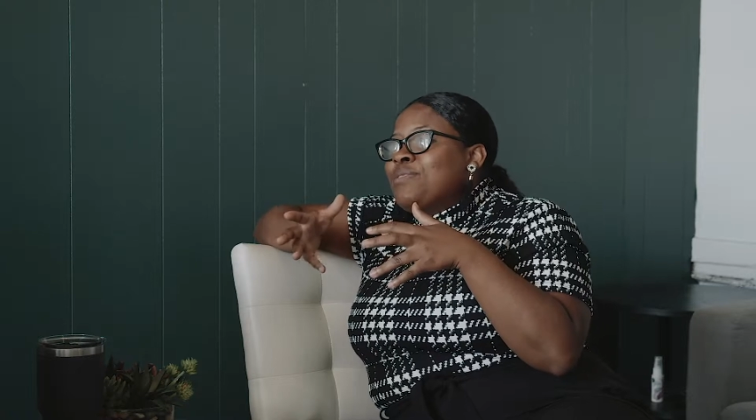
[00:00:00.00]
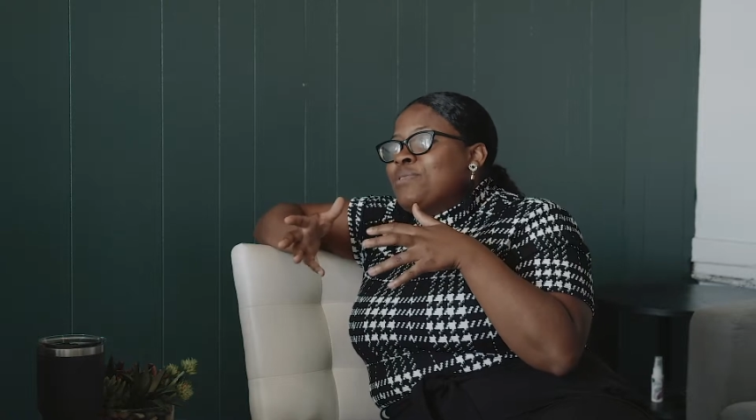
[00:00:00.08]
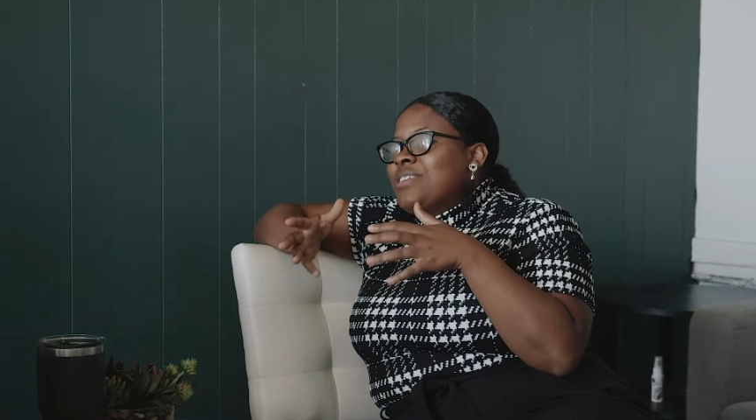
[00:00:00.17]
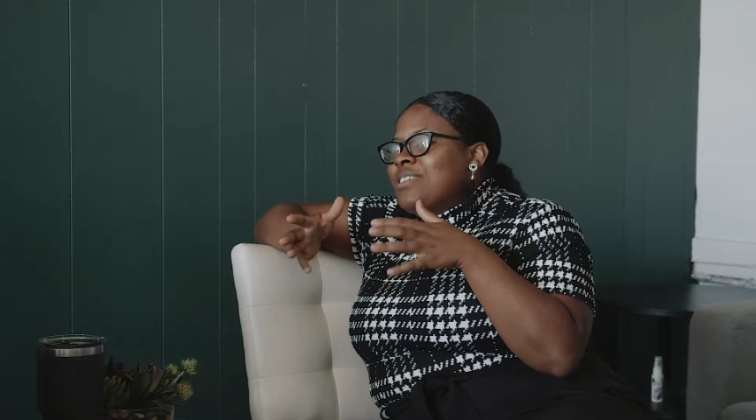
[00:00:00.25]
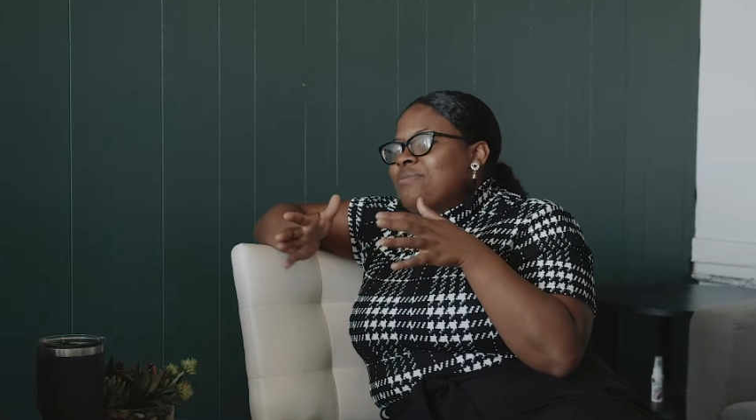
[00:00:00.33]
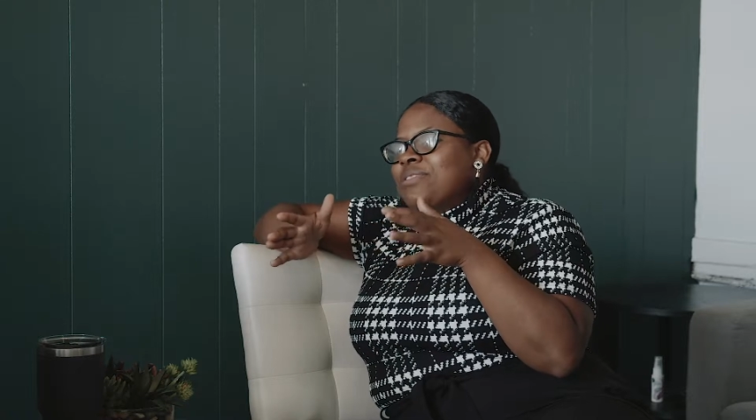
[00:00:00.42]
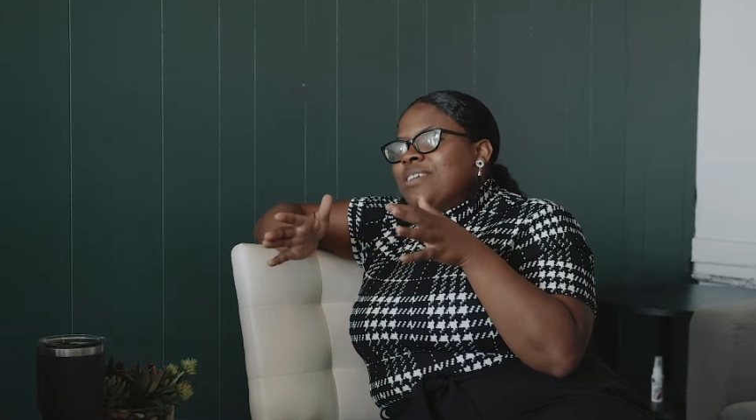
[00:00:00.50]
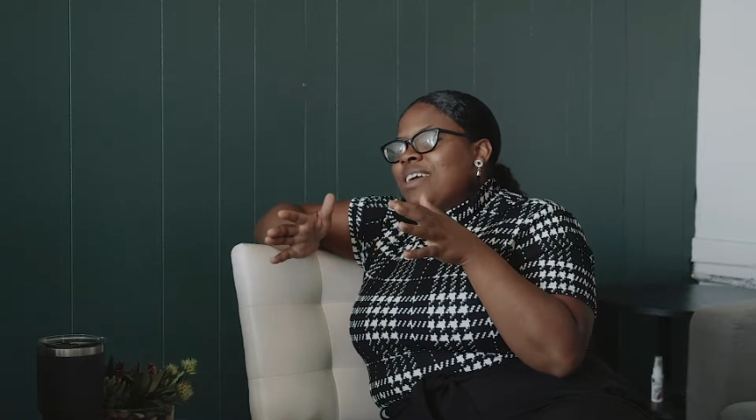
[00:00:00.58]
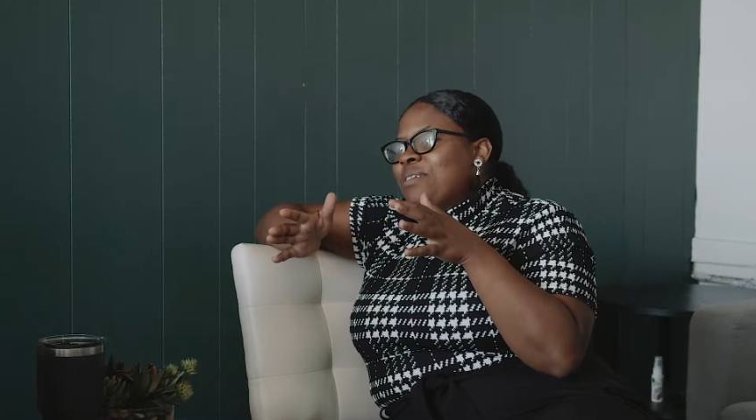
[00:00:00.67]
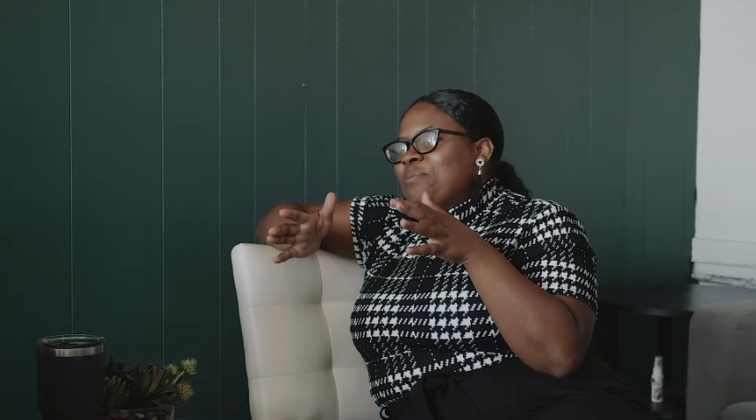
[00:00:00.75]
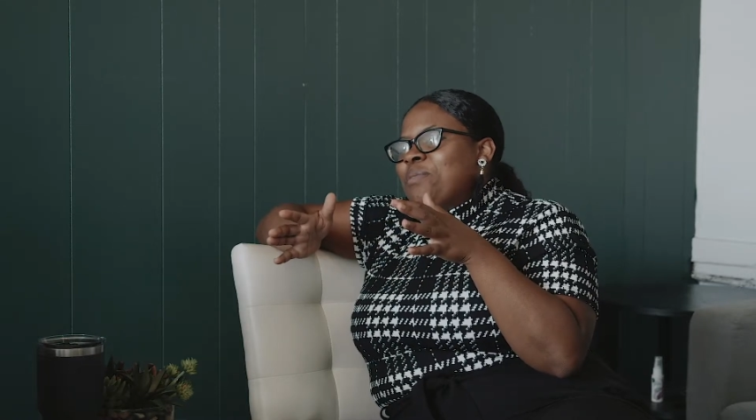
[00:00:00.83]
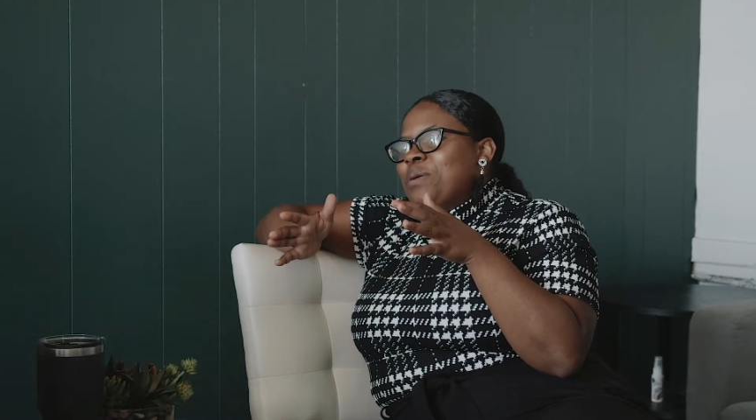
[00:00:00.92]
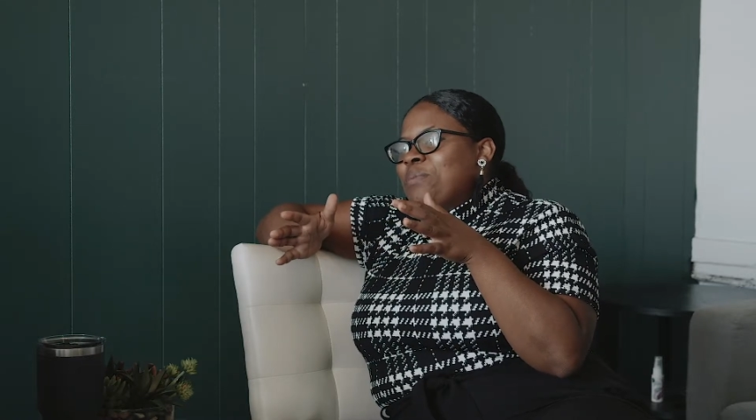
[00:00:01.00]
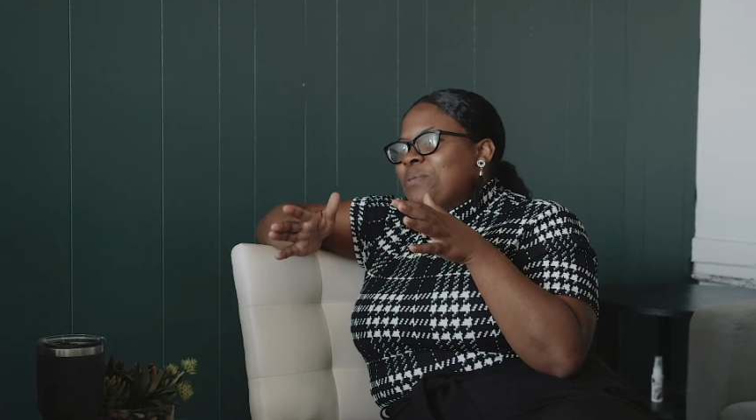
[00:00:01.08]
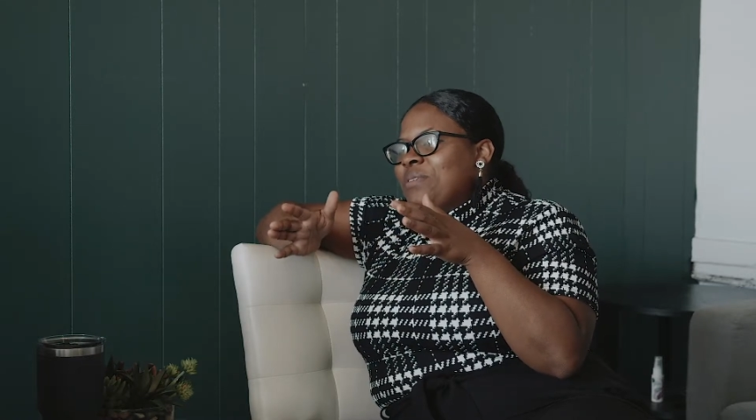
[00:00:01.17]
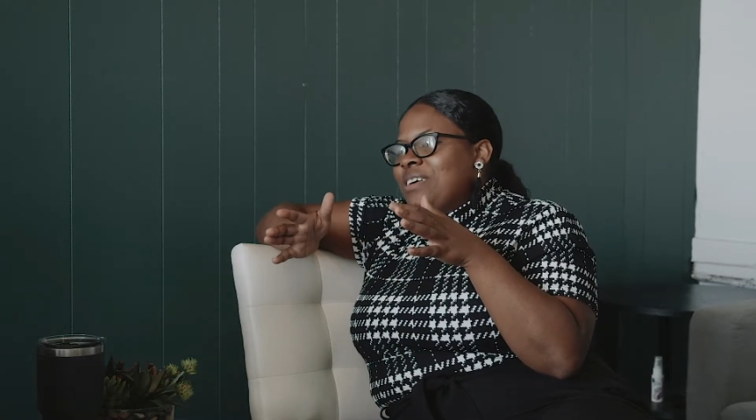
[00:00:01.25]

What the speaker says: which I'm just like people